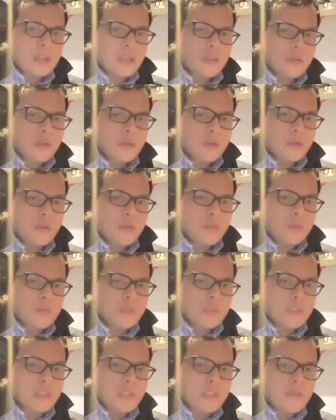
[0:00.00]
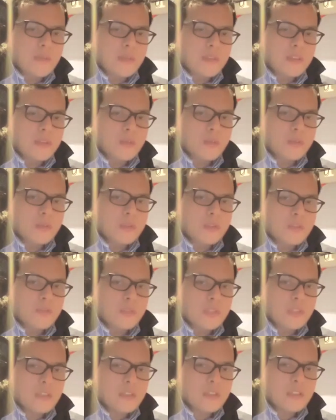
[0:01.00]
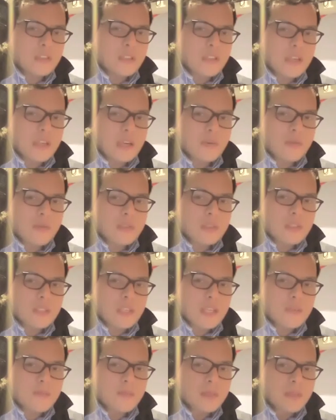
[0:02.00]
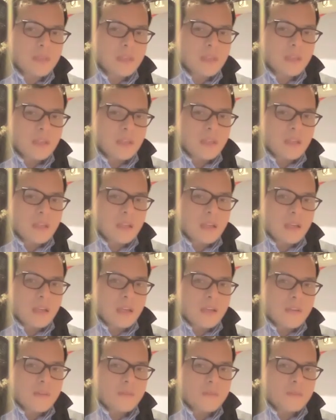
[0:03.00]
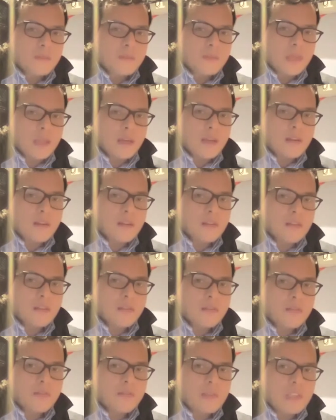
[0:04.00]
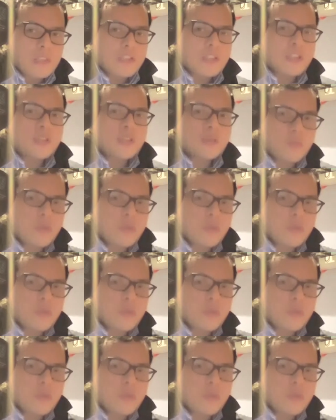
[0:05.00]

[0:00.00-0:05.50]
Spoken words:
called, what's his name? I just watched this video just now. What's his name? Yeah, Richard